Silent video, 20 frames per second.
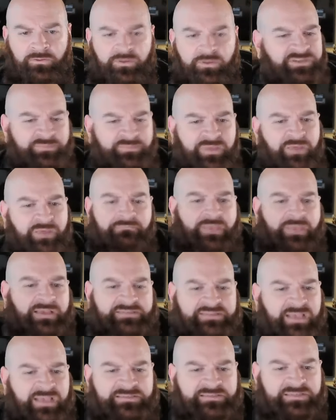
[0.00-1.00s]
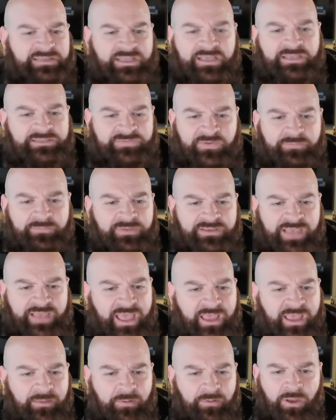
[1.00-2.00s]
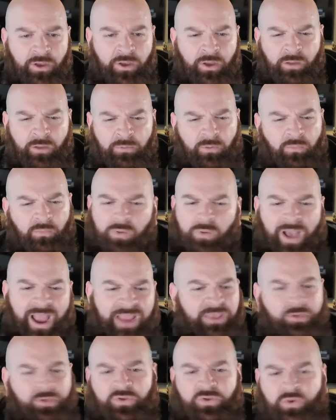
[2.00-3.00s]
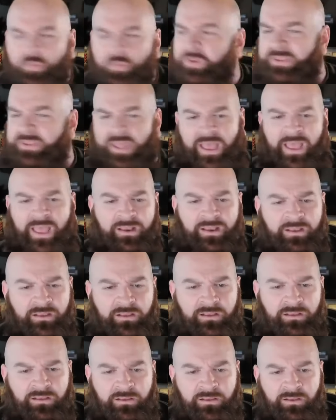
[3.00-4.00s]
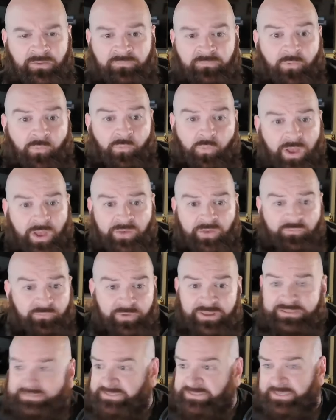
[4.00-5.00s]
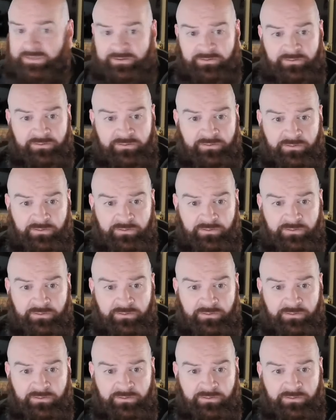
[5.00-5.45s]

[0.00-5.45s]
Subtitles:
There's going to be a mess as it is from the game, but why are you doing that? For what reason?